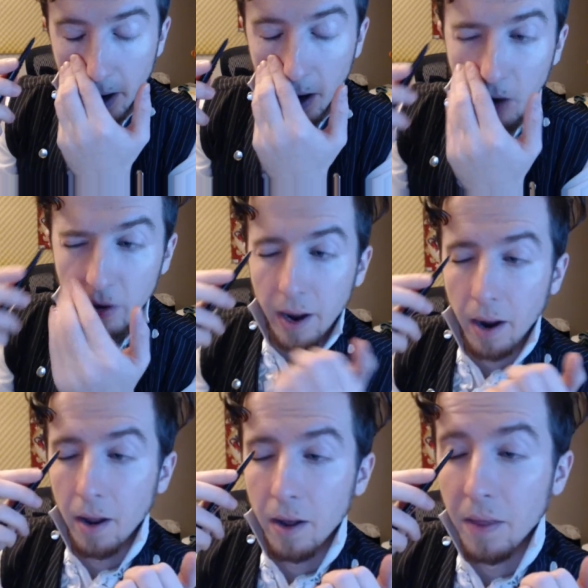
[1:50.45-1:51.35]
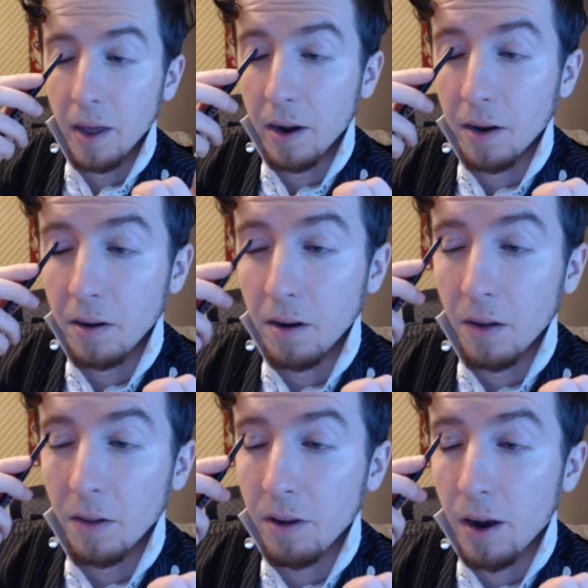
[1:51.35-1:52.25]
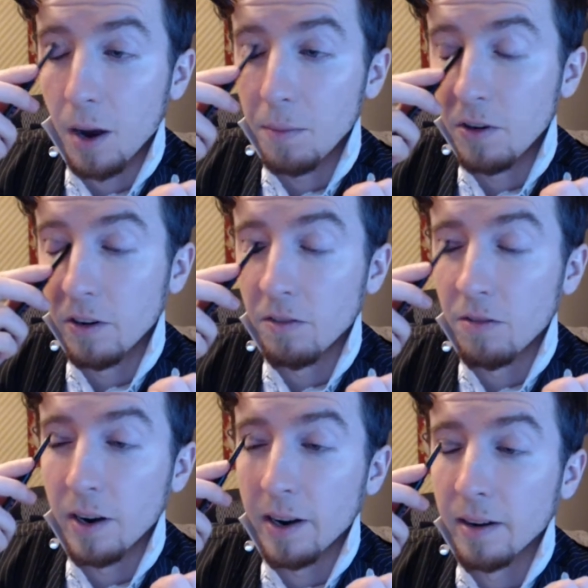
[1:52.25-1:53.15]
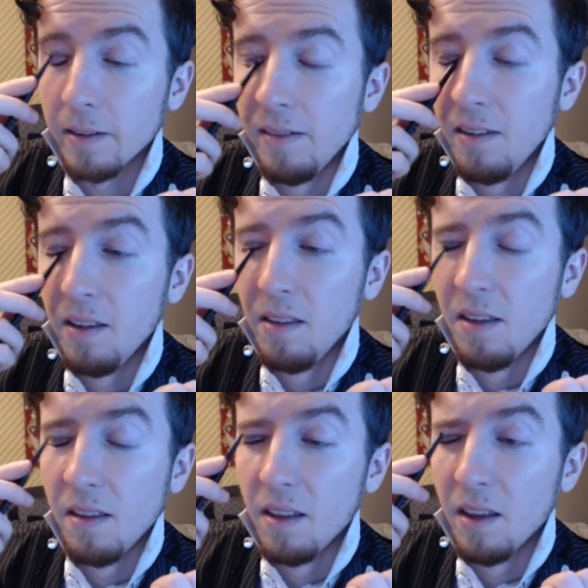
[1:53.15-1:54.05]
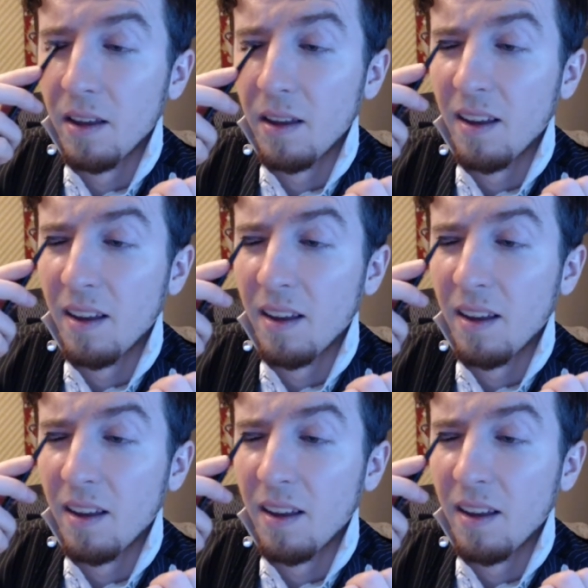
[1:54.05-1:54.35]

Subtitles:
Oh yeah, and then on the top you just fucking